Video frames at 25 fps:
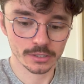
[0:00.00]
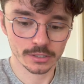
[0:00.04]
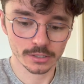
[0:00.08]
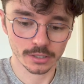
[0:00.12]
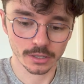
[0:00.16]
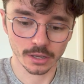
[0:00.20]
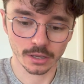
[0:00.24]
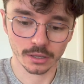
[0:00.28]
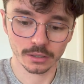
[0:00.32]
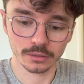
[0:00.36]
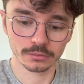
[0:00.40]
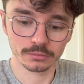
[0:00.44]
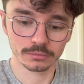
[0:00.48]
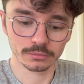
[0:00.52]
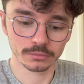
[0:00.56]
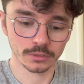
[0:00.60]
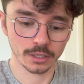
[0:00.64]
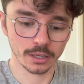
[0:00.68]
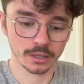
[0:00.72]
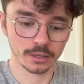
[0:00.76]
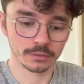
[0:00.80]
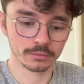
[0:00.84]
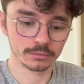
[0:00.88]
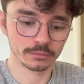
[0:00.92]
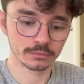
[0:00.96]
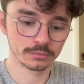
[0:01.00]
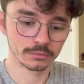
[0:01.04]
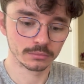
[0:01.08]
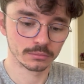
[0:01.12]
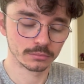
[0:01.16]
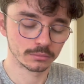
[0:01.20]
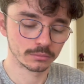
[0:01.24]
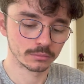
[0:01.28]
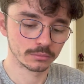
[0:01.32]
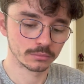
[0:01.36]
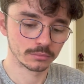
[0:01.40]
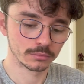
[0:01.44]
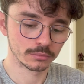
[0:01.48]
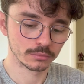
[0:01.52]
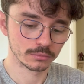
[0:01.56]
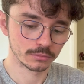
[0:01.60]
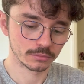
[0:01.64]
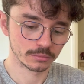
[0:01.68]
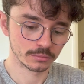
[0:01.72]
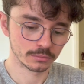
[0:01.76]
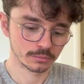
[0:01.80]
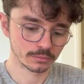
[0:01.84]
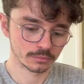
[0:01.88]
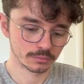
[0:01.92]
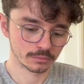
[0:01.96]
Yeah, exactly. Yeah. It's just like, that'd be such a
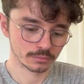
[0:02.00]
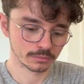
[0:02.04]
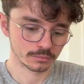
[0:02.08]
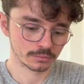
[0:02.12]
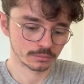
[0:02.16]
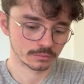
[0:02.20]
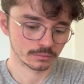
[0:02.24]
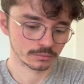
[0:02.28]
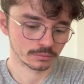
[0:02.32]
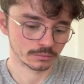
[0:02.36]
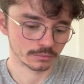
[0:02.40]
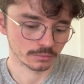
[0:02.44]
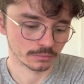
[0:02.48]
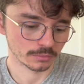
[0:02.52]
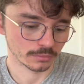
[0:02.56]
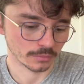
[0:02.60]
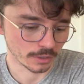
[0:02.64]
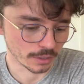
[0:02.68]
cool thing to get into.